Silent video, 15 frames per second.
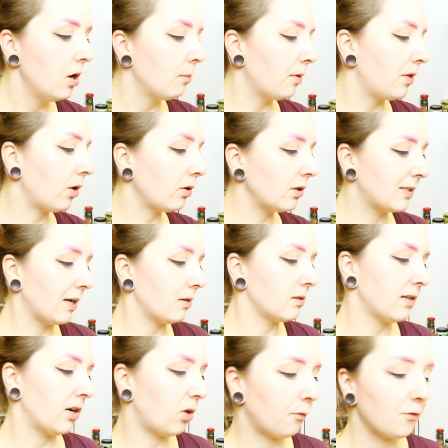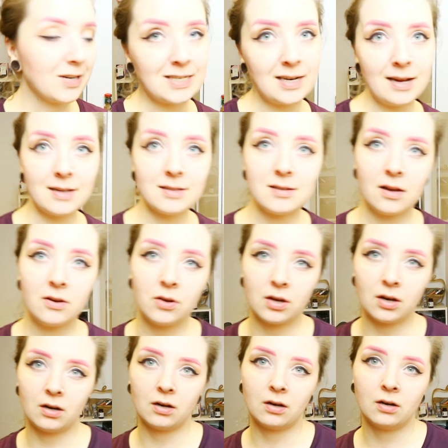But the only downside obviously is that you
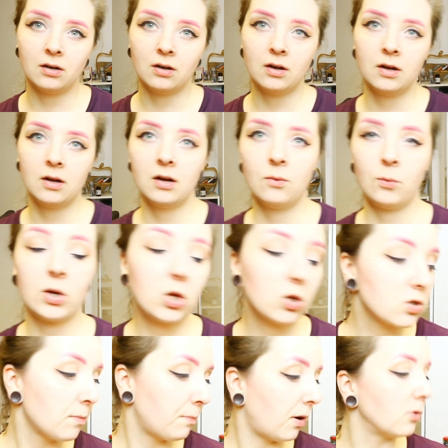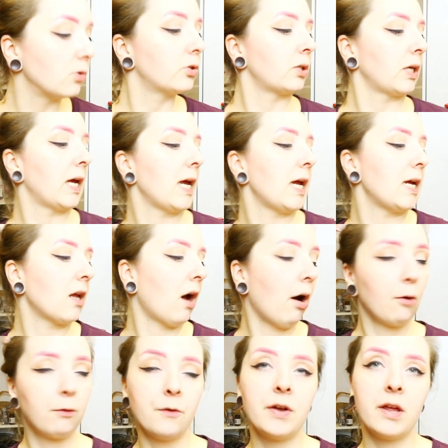can, well, you're supposed to heat
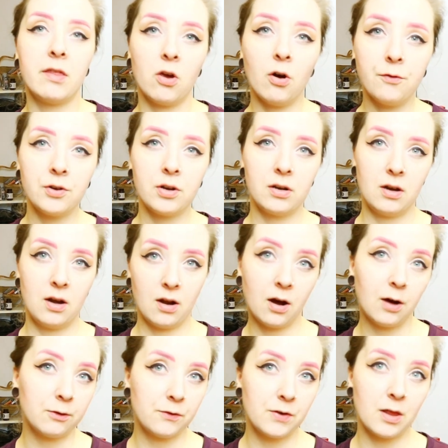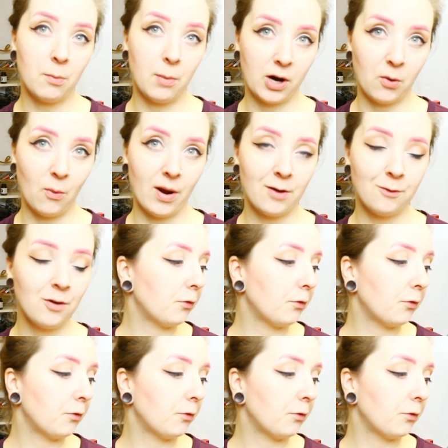half of it in the oven and half of it in the microwave.